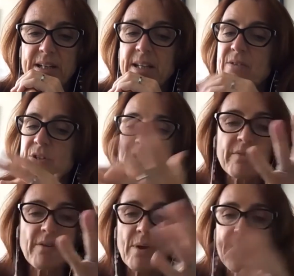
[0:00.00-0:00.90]
Here in
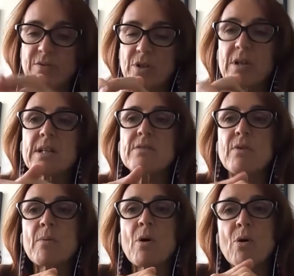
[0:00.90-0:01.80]
Geneva, we have journalists
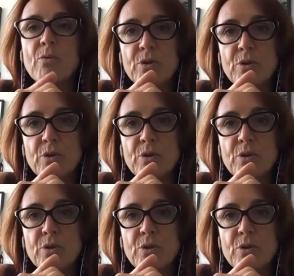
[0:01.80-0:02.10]
from all over